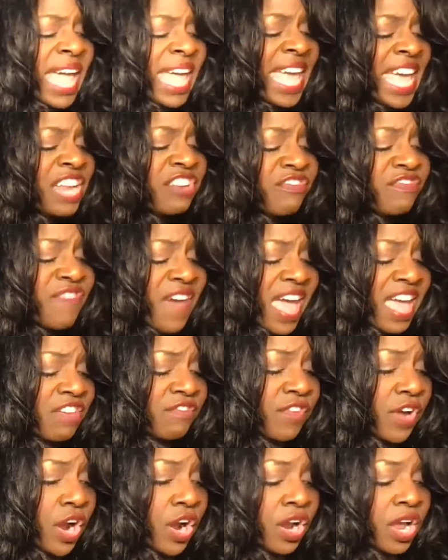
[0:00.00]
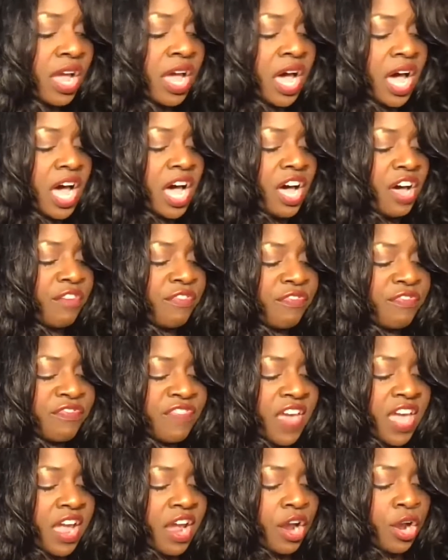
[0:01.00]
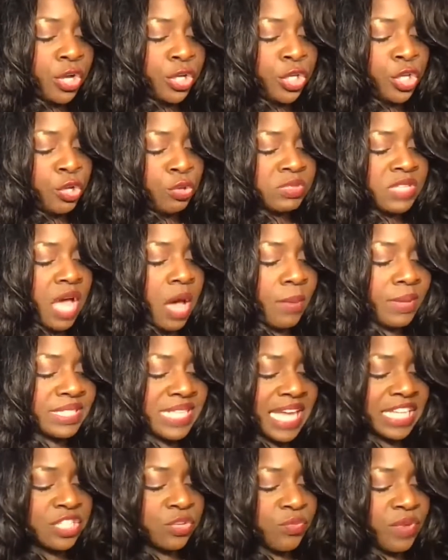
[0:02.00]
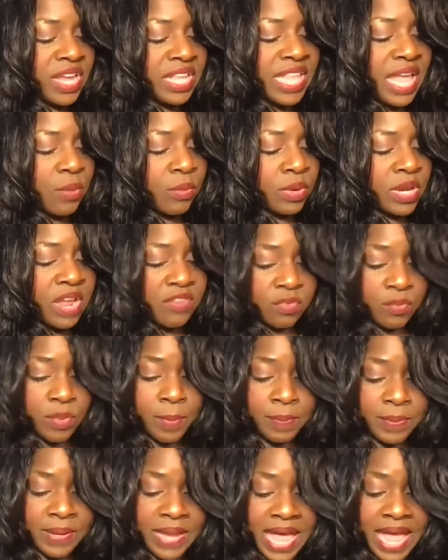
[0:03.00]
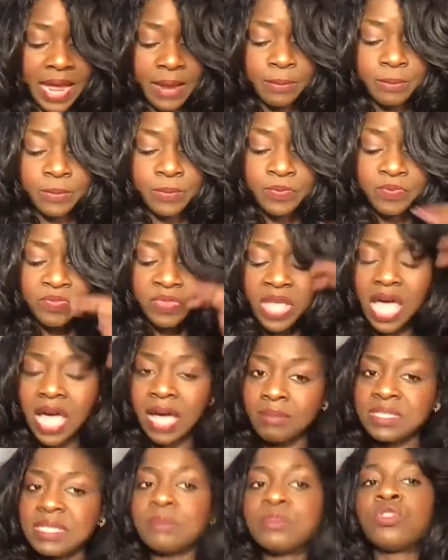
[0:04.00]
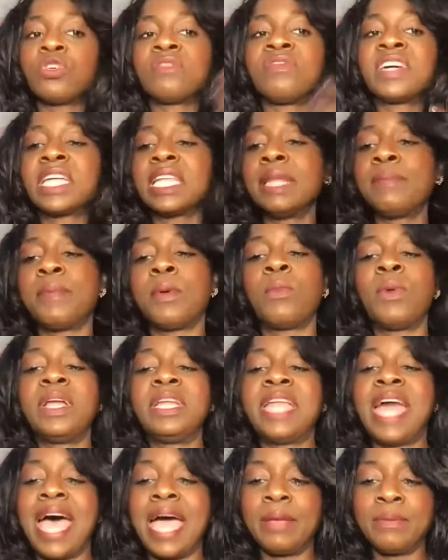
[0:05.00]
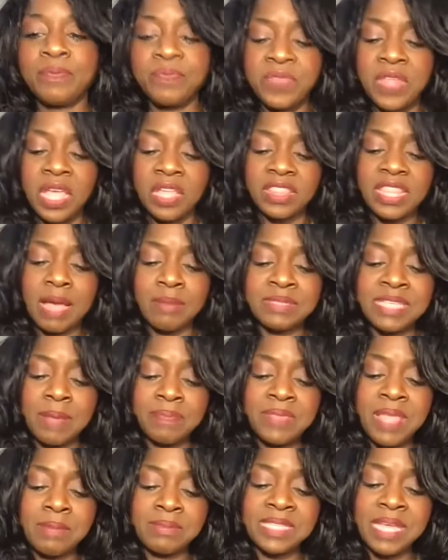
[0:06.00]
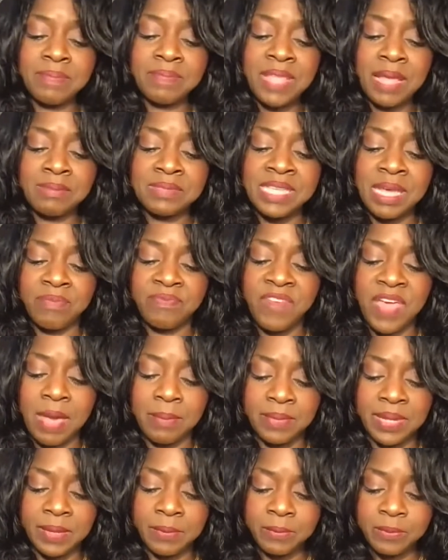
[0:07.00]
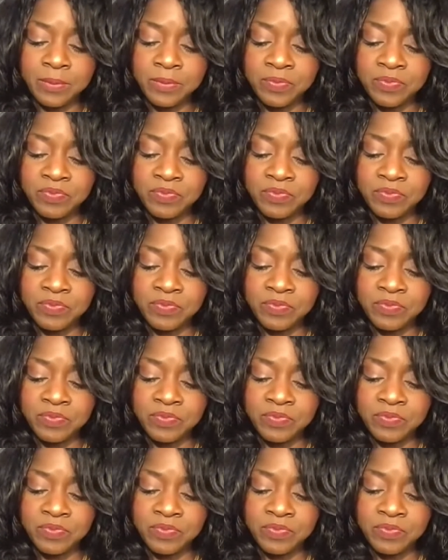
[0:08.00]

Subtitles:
in favor of fair use. I always like to read that whenever we play some sort of a clip or whatnot. Thumbs up, thumbs up, thumbs up, family.